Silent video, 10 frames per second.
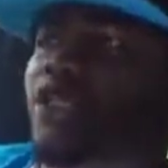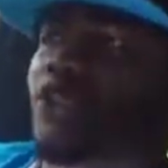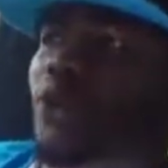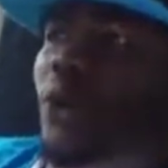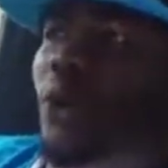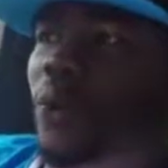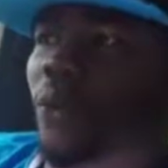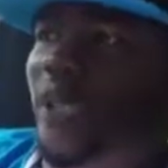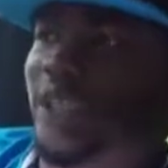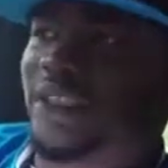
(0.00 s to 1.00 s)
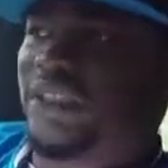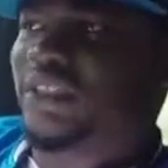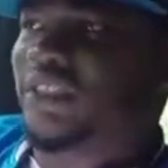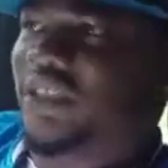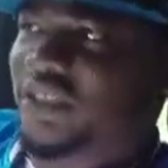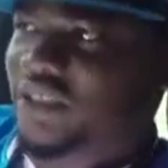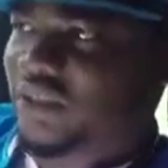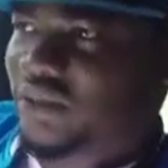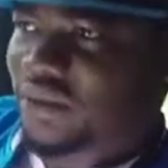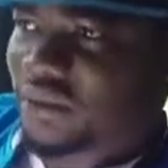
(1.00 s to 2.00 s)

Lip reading: So there is this